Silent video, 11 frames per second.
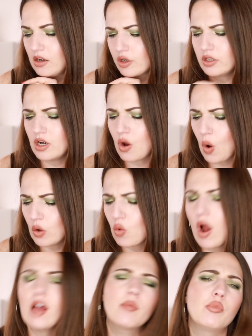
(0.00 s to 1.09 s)
or
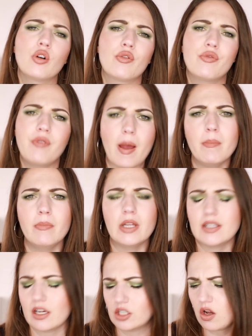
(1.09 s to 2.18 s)
Noir pour Femme,
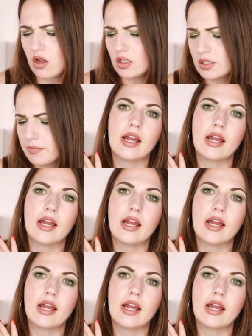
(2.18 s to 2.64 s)
it's actually called.